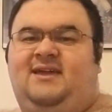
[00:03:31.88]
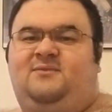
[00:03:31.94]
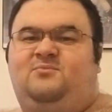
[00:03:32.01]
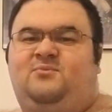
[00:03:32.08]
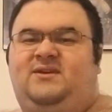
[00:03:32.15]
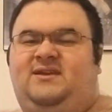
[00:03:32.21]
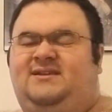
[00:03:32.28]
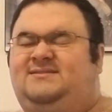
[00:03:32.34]

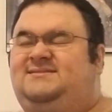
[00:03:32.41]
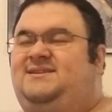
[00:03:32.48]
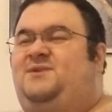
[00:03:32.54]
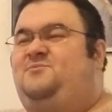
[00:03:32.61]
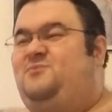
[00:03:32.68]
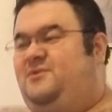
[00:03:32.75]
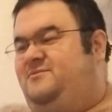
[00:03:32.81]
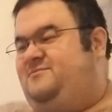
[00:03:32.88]
weeks, like
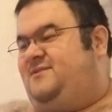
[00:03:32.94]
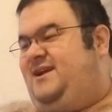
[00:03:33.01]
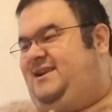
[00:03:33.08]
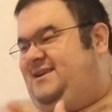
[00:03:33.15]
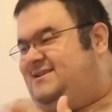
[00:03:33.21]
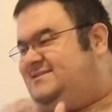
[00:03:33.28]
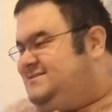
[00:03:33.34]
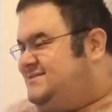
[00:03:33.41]
what
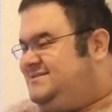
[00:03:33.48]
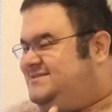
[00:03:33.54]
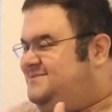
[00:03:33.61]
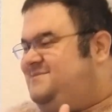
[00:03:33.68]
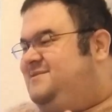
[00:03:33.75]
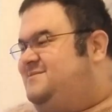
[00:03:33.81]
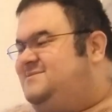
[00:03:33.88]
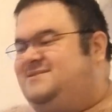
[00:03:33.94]
rating system
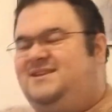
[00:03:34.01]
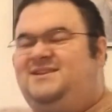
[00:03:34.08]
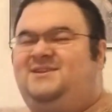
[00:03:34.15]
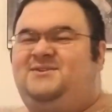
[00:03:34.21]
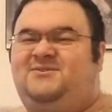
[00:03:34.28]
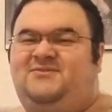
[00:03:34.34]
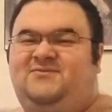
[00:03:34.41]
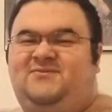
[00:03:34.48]
I was going to
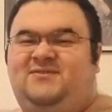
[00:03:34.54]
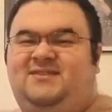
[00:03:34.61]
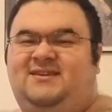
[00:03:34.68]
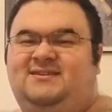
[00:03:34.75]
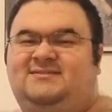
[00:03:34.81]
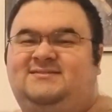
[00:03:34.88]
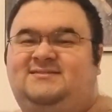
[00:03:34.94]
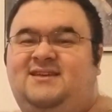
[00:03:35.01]
use for
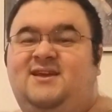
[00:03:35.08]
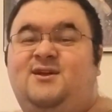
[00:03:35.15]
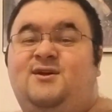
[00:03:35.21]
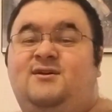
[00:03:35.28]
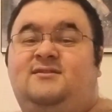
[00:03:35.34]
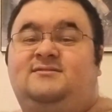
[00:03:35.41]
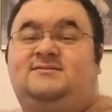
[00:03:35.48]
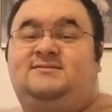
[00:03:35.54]
this.
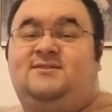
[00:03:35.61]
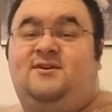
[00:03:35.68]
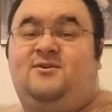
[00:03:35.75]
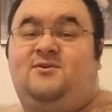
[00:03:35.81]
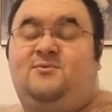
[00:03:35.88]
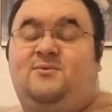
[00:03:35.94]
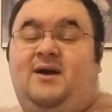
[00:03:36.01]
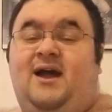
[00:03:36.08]

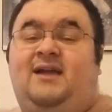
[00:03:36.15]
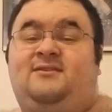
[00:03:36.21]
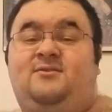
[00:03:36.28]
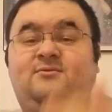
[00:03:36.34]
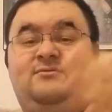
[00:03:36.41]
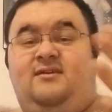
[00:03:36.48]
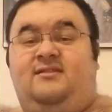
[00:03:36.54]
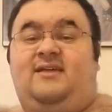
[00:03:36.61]
So I
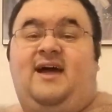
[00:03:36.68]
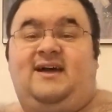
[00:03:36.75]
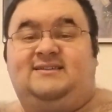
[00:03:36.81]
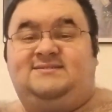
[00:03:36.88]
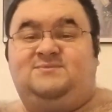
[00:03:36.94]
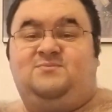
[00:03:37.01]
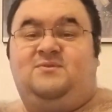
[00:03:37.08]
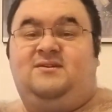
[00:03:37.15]
know the
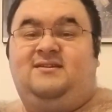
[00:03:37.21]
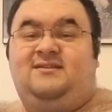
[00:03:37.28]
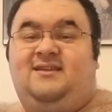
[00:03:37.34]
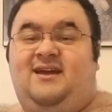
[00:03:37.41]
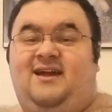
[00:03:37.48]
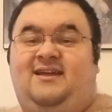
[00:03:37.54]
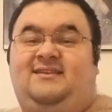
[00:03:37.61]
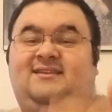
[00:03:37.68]
last one
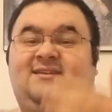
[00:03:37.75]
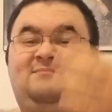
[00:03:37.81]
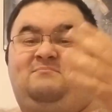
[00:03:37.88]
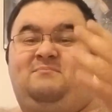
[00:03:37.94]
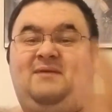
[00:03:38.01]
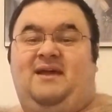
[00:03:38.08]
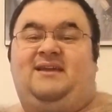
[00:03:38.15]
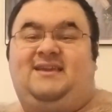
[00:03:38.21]
I did
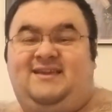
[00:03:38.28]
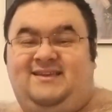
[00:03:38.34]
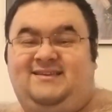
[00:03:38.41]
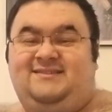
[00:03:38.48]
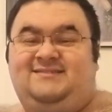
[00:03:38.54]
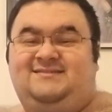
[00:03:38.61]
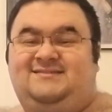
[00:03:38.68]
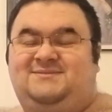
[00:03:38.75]

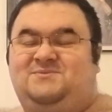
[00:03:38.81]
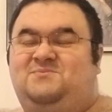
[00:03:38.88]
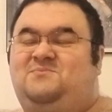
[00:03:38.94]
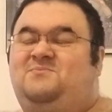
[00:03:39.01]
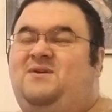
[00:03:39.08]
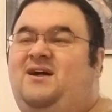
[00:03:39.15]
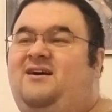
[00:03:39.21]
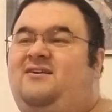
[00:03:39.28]
Becky's.
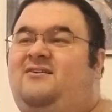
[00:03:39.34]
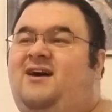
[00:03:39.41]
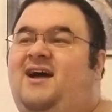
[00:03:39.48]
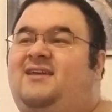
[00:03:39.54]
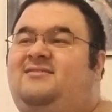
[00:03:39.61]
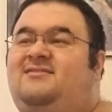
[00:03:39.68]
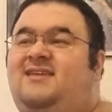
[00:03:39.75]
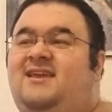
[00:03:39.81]
Well, I
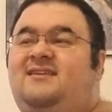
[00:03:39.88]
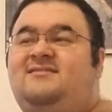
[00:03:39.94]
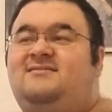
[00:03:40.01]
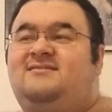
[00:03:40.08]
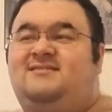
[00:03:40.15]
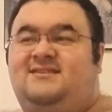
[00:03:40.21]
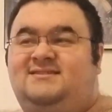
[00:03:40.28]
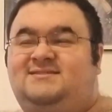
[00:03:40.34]
think
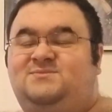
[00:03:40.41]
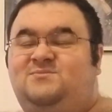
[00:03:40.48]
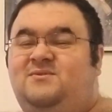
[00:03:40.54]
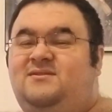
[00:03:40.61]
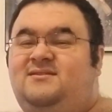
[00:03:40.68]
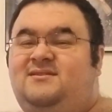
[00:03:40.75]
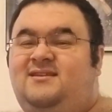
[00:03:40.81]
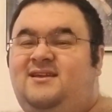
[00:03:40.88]
this
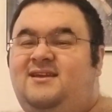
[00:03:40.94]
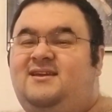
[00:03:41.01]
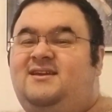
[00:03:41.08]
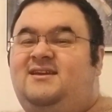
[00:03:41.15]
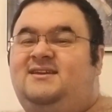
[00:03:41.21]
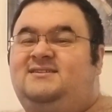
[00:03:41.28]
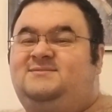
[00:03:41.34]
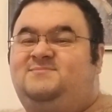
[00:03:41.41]
one
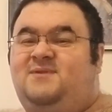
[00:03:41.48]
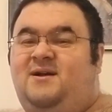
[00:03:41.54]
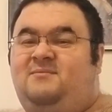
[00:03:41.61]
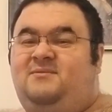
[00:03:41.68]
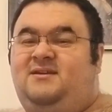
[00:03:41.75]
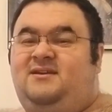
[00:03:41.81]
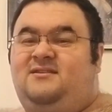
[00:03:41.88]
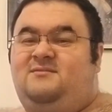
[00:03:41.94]
is
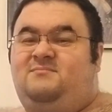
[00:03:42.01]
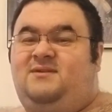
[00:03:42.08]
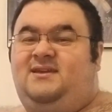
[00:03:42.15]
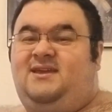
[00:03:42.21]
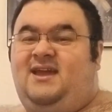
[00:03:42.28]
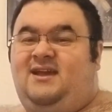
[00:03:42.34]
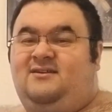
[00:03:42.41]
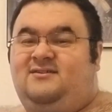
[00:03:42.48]
probably going to be
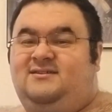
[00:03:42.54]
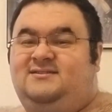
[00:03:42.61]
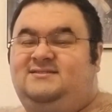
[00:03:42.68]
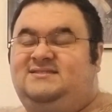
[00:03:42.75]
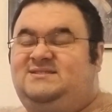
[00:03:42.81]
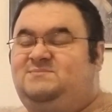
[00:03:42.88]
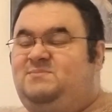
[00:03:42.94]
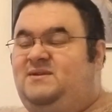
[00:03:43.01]

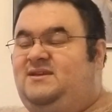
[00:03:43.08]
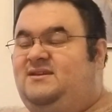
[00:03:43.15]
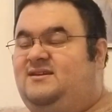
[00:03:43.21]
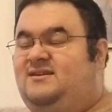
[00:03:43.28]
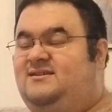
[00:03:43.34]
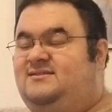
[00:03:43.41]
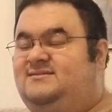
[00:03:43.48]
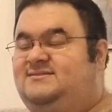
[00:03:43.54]
Karen's
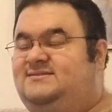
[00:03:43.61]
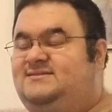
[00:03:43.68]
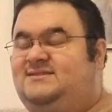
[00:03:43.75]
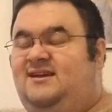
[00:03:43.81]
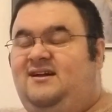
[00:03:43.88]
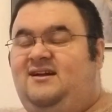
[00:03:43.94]
because